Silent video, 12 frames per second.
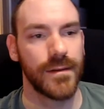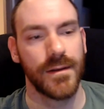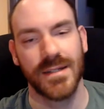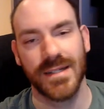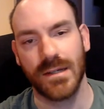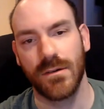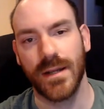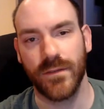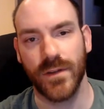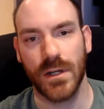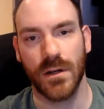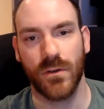So another
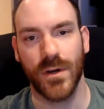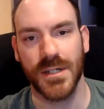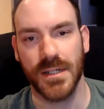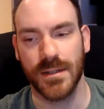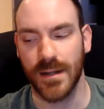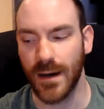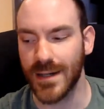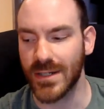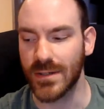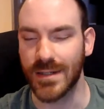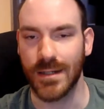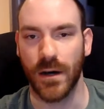good question to ask
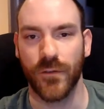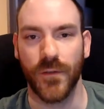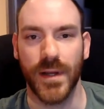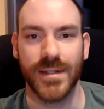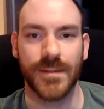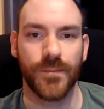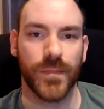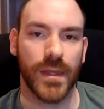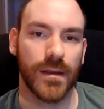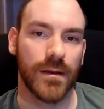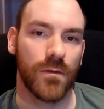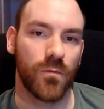yourself is,
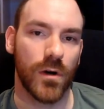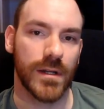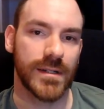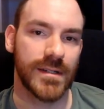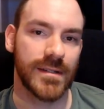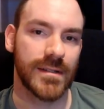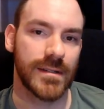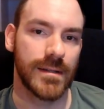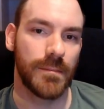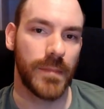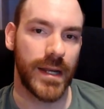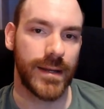what does the
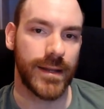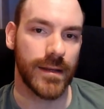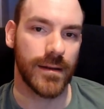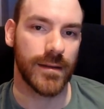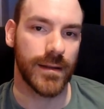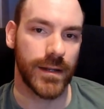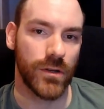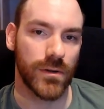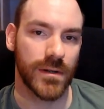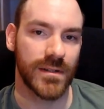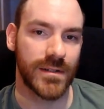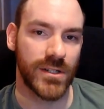media that you're
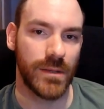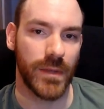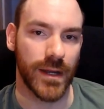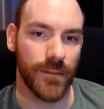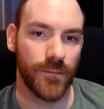consuming,